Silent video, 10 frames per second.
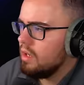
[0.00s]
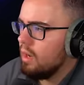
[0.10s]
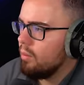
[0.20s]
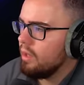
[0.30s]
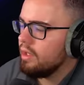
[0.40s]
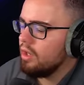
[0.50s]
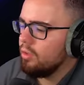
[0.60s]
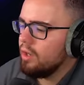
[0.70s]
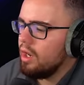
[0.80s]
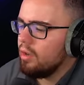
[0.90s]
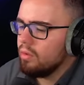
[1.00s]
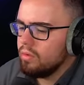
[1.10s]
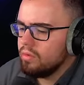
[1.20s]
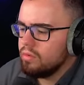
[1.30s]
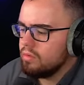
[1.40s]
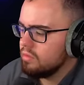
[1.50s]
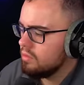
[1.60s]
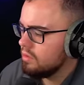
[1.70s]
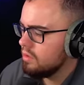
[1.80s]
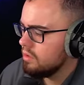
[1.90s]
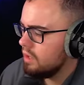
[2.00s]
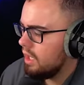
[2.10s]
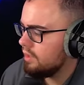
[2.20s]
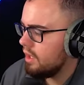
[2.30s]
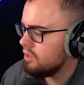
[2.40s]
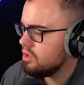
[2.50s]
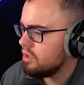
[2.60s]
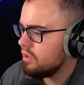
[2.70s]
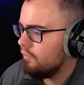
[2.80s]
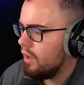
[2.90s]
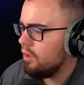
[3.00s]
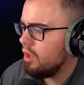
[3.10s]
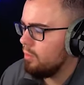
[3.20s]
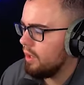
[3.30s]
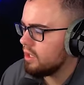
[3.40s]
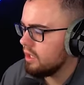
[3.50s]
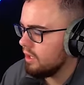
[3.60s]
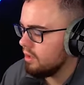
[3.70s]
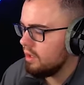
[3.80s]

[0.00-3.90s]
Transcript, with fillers: I really don't know. I thought I took the photo, but it clearly